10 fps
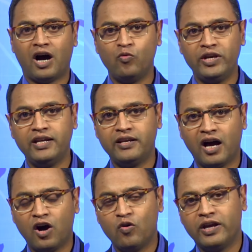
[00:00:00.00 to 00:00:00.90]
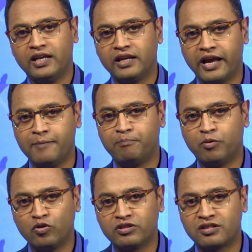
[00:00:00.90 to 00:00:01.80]
we now in a
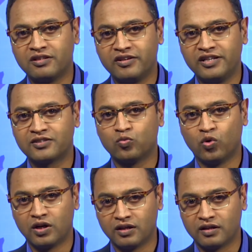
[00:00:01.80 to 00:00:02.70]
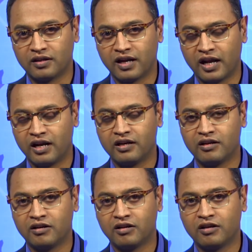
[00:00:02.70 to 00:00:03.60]
post-Greece world,
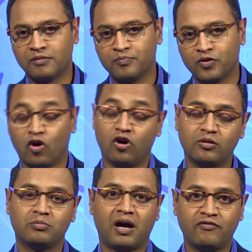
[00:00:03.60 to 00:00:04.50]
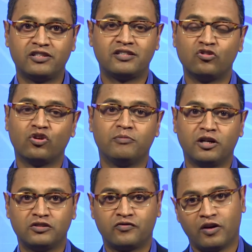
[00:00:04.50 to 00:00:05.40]
and or are we still to
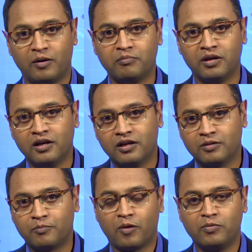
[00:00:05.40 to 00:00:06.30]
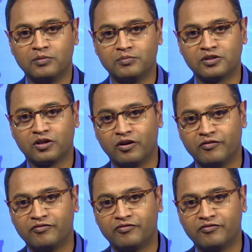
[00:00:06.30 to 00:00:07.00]
emerge from the problems of